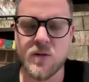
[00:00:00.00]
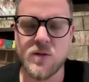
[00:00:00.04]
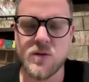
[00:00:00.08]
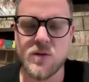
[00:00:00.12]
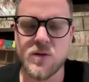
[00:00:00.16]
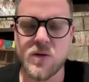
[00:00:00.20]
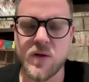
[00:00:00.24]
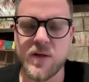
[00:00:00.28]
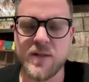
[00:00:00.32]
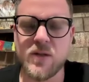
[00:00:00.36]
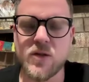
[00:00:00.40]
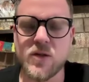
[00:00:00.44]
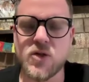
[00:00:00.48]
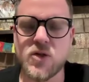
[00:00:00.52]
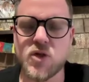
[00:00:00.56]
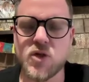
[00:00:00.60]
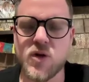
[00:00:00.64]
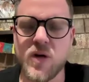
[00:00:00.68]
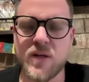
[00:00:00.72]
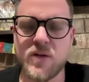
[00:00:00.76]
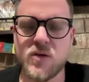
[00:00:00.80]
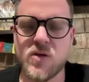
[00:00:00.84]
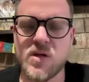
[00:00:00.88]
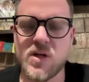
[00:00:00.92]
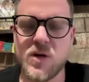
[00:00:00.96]
So let us
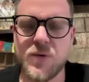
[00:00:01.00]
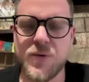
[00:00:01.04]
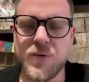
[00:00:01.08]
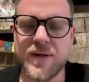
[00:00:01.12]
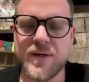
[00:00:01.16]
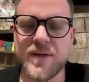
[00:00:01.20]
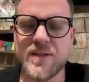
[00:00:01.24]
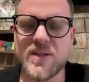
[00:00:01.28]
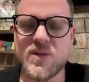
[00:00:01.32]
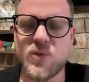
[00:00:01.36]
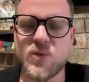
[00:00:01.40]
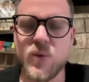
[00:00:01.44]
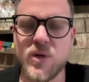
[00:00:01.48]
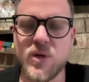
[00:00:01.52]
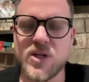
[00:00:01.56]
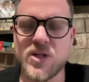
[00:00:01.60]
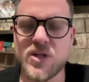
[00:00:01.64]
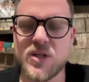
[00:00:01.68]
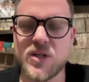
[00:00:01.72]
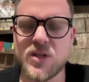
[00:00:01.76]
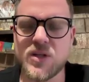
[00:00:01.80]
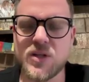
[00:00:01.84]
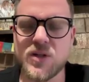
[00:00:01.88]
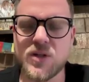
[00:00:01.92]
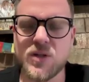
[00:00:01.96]
try to generate this
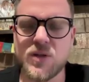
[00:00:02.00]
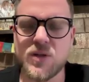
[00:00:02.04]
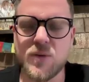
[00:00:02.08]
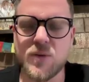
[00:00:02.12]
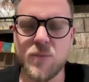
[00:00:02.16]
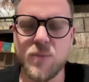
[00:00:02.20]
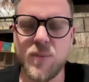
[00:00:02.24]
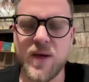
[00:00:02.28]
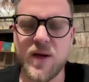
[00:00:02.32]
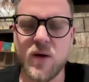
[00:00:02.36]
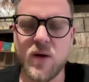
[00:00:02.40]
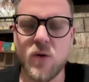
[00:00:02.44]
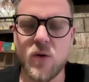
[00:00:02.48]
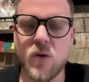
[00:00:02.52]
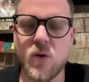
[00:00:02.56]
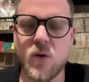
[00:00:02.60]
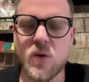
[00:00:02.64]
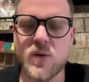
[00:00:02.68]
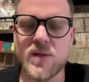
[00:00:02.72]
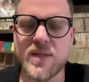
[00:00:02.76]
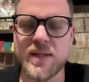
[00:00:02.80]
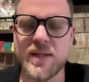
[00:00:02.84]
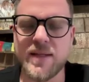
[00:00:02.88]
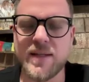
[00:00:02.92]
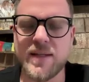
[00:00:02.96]
wish. May
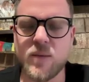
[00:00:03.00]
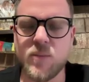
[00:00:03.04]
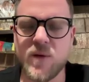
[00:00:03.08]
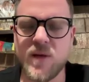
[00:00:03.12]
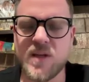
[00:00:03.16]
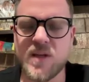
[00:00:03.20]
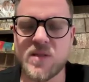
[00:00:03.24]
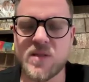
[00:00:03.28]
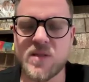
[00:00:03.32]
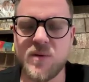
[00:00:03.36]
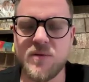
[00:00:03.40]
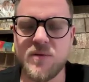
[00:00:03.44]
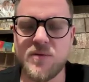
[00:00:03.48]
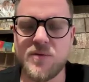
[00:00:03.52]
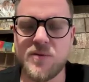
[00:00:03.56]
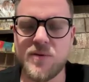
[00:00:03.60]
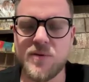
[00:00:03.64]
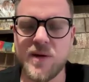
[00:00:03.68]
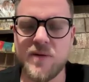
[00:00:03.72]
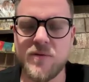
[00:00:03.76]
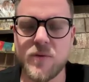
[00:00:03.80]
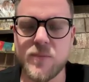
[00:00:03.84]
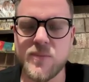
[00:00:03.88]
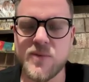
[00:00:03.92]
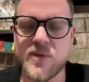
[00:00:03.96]
all sentient beings be
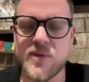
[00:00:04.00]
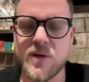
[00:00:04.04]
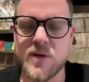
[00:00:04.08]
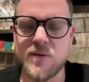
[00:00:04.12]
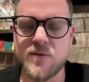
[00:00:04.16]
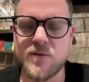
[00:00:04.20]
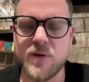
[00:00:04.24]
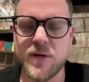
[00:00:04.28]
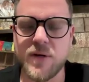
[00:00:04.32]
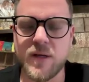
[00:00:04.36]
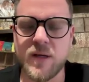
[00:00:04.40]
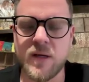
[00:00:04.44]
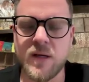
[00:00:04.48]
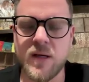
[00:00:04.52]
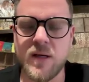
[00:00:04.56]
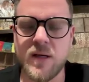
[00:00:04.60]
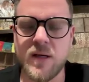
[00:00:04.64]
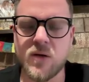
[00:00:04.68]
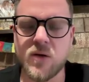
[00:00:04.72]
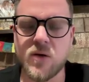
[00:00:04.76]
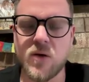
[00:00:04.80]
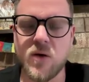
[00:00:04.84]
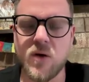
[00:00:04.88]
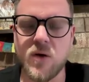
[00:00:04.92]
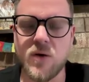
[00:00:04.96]
free from suffering and
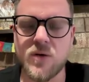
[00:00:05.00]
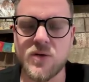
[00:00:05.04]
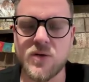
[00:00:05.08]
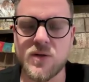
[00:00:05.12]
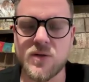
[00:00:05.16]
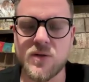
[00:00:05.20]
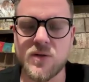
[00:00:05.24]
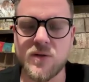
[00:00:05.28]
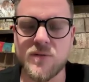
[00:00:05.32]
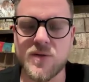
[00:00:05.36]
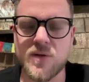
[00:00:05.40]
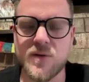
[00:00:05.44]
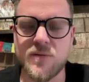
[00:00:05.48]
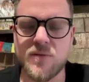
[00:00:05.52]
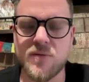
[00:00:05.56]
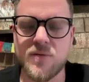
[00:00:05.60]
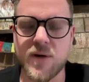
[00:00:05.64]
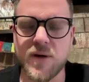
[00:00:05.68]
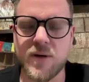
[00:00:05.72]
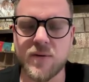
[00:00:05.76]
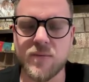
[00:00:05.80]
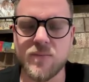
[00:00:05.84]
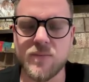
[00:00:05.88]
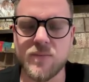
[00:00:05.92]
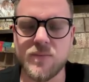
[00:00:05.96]
the causes of
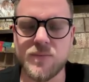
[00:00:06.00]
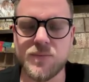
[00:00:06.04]
suffering.